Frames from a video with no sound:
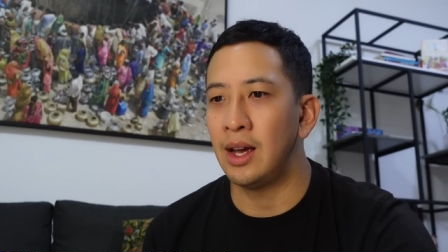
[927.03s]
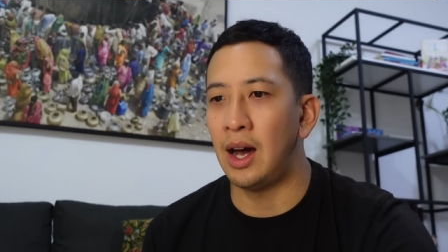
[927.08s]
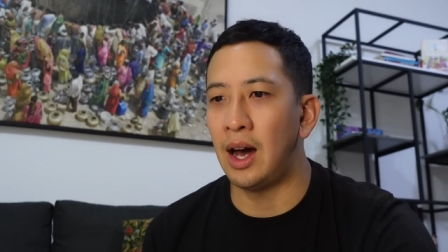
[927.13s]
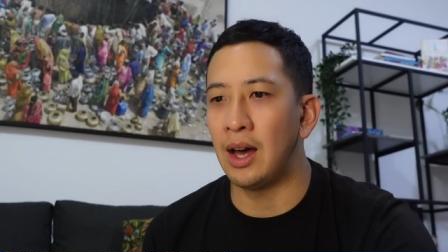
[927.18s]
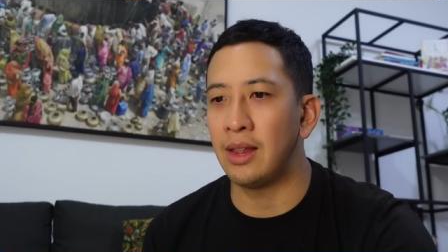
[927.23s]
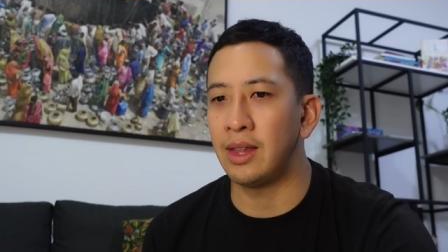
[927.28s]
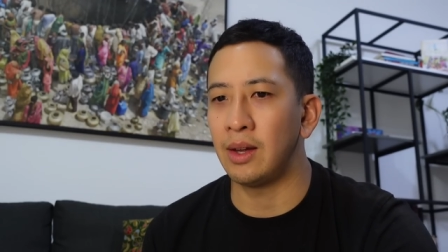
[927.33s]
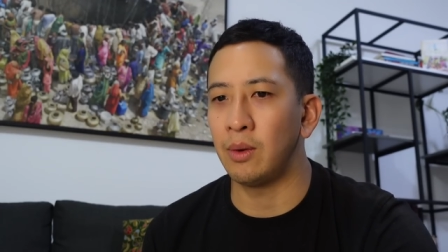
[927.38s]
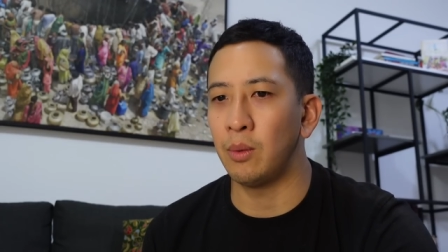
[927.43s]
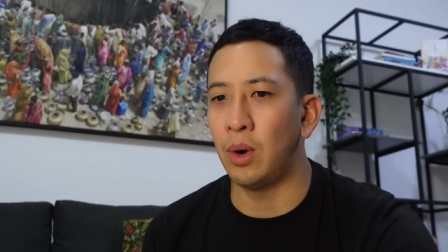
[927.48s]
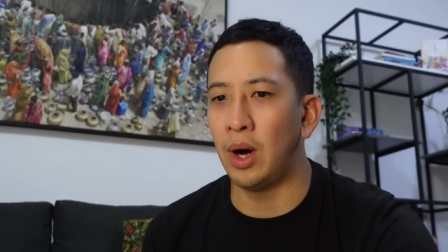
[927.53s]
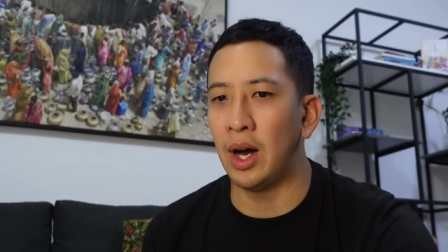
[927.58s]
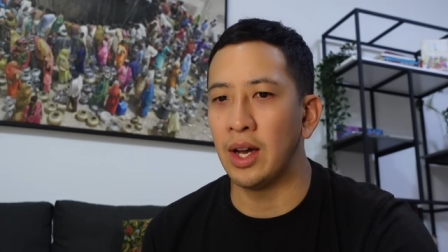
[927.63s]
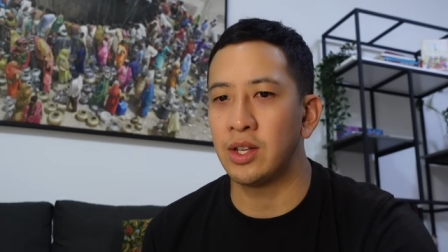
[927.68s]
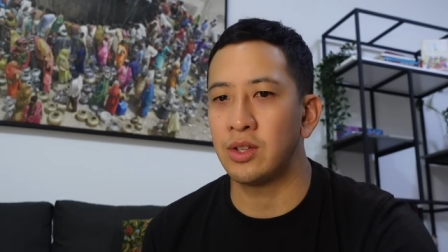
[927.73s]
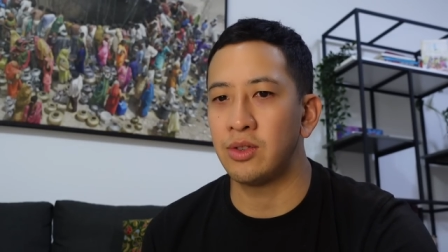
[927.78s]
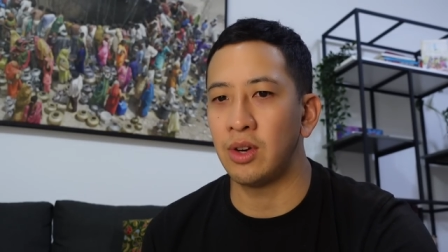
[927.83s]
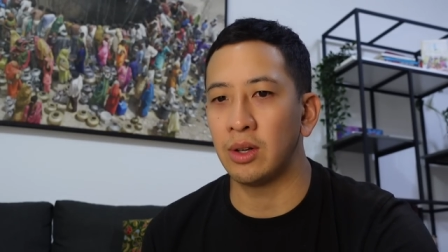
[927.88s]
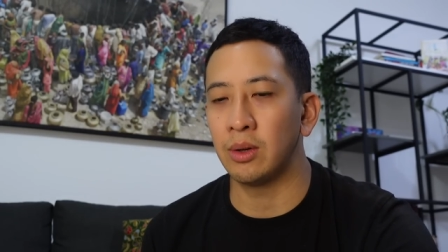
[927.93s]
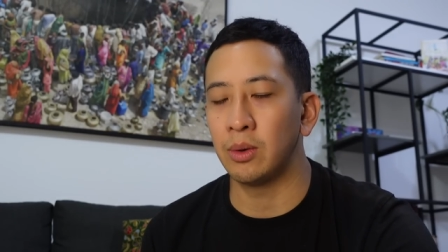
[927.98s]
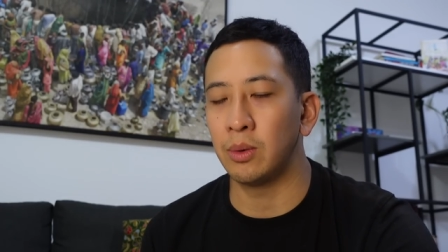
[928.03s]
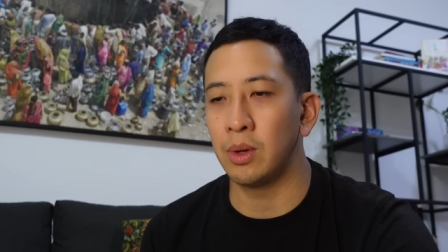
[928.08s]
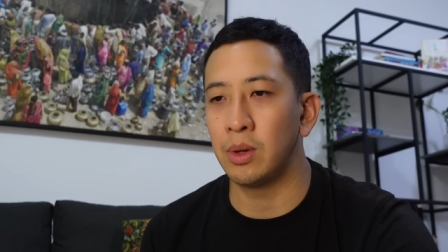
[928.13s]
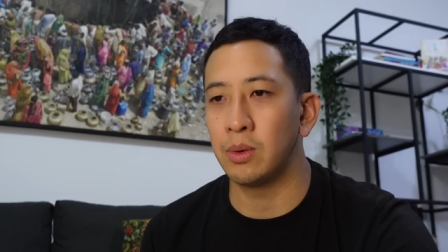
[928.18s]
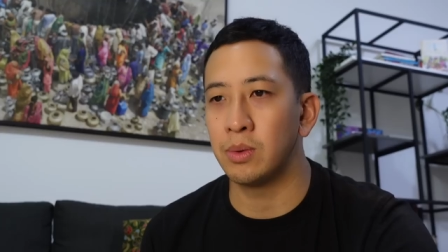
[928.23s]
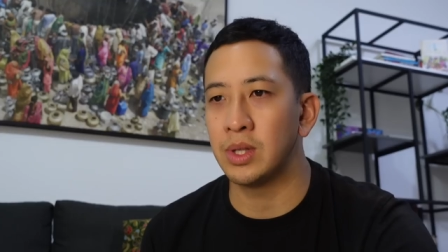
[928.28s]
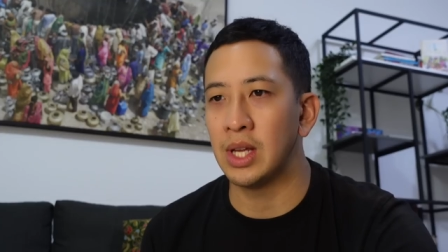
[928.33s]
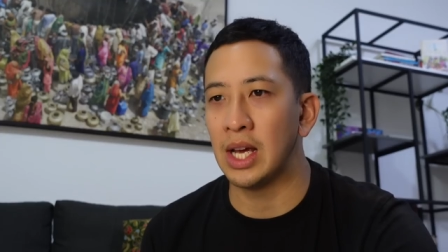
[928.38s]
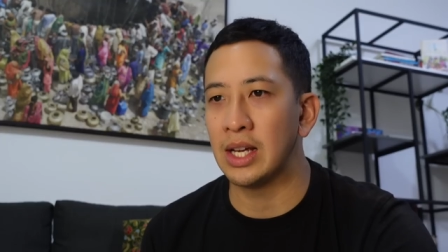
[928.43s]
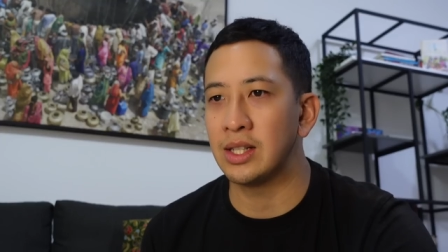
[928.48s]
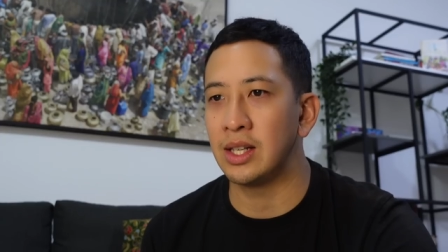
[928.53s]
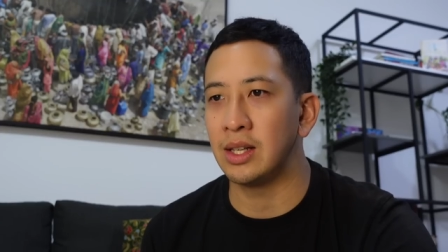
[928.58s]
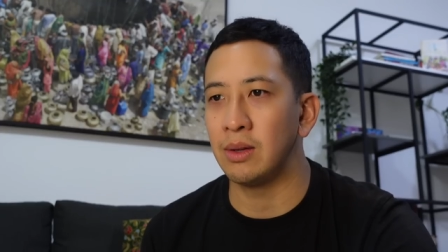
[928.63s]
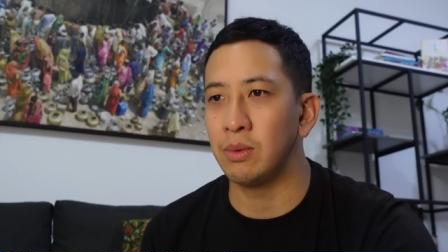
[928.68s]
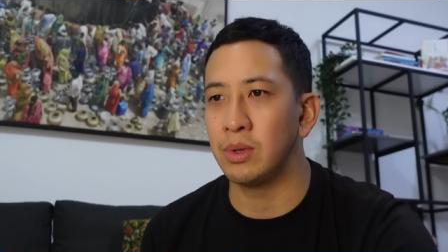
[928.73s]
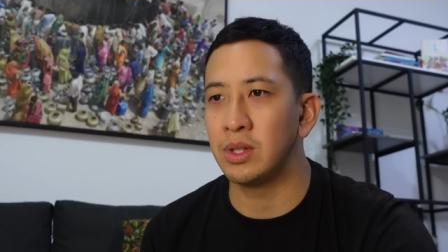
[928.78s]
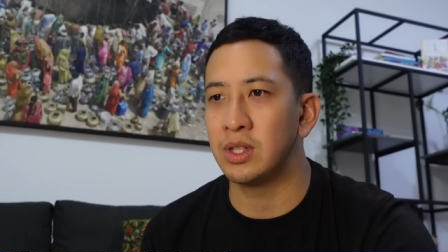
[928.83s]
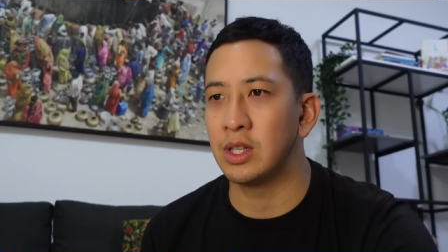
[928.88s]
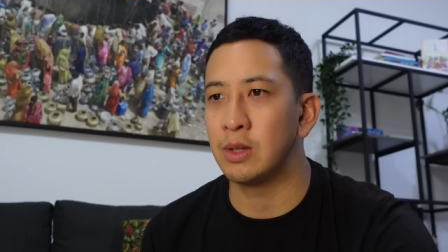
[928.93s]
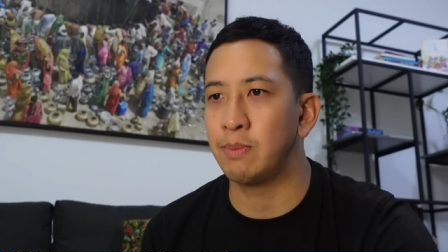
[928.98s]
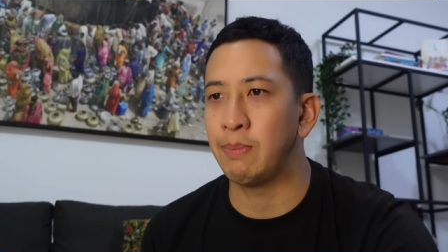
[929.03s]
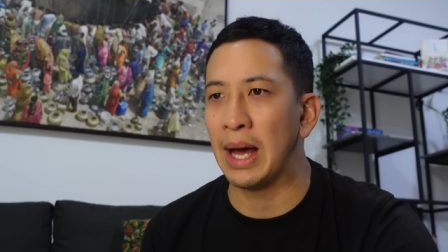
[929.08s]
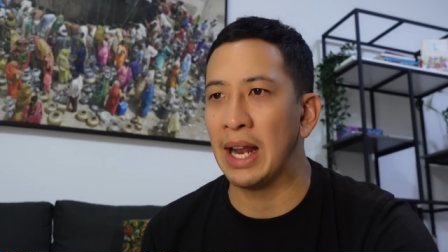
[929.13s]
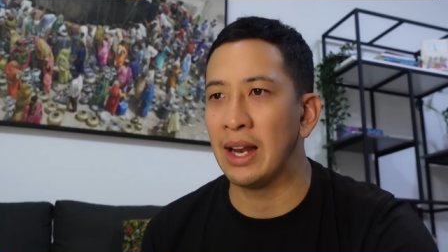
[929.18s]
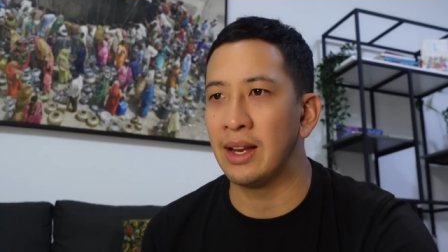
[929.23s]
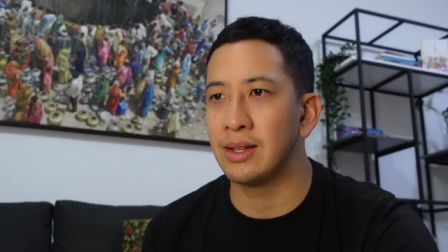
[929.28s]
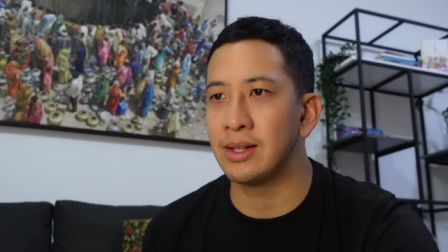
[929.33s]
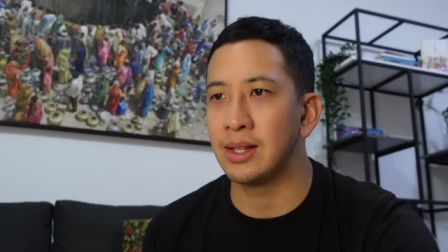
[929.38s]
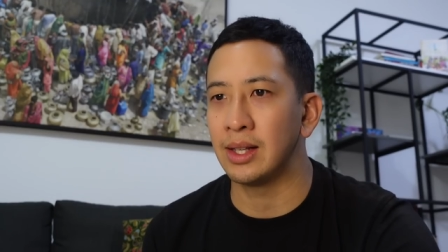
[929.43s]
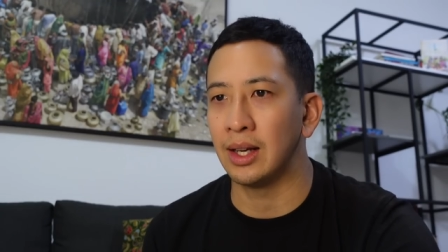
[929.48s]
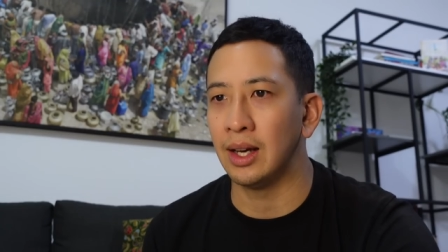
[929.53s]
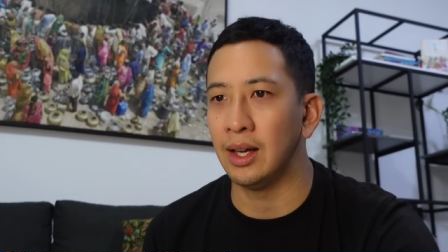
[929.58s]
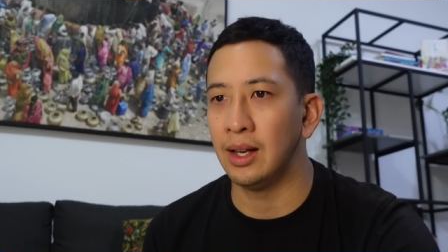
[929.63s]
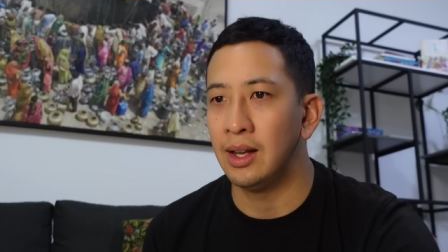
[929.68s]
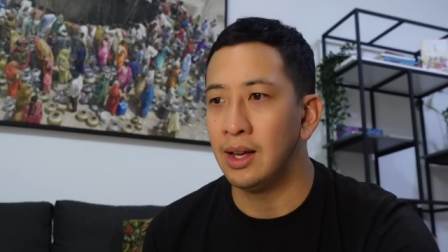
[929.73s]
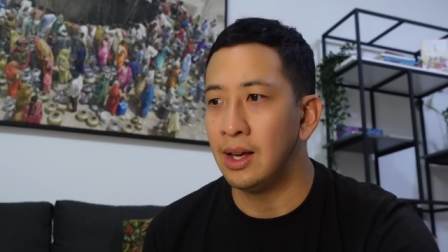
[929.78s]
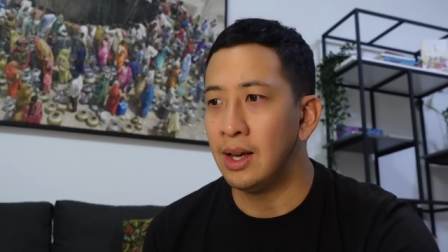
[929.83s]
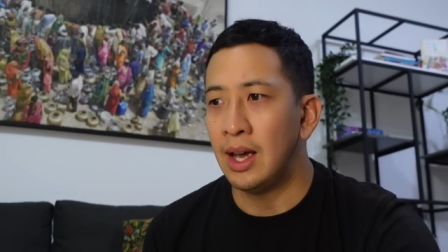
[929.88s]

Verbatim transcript: I think what I struggled with was actually was just balancing it.